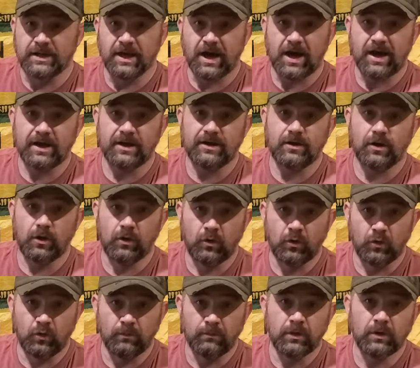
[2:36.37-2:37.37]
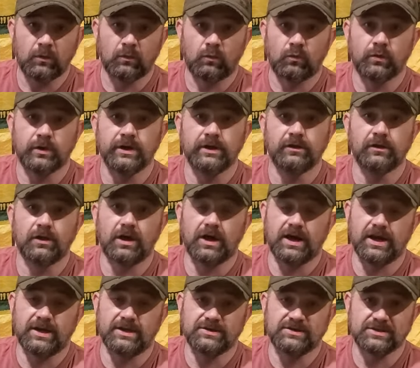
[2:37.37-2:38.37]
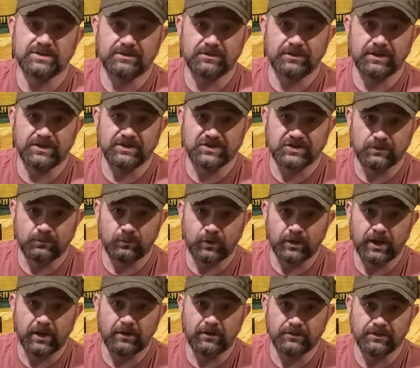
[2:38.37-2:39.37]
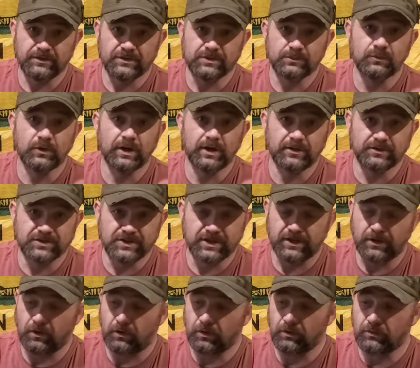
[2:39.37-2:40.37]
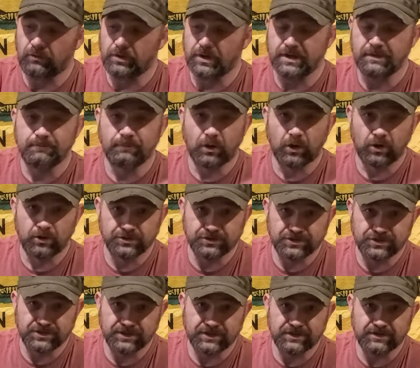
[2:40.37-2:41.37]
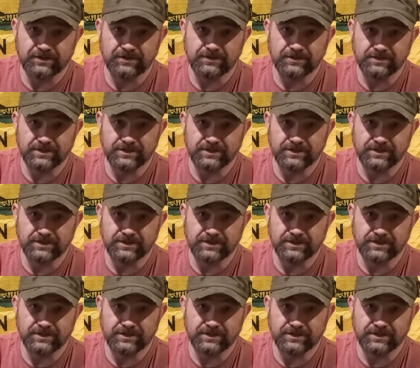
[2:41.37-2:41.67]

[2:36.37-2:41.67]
got it home, realized that someone else had already purchased it,